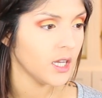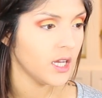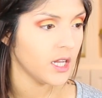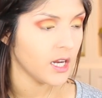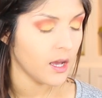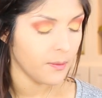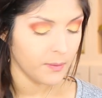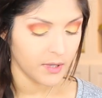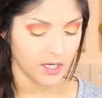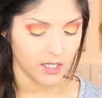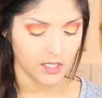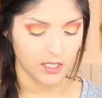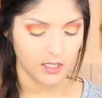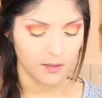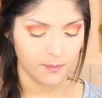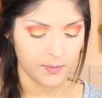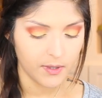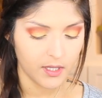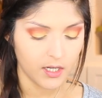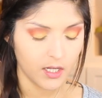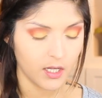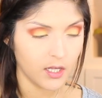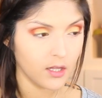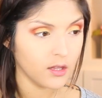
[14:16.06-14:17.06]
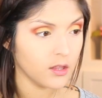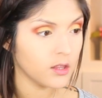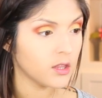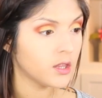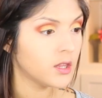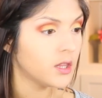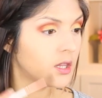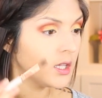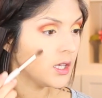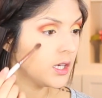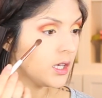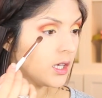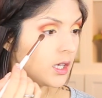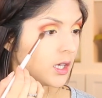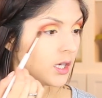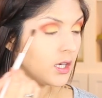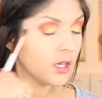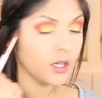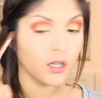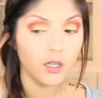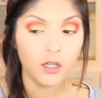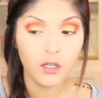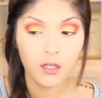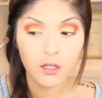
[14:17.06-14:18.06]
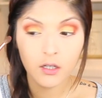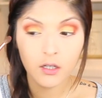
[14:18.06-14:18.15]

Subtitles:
and I'm gonna deepen the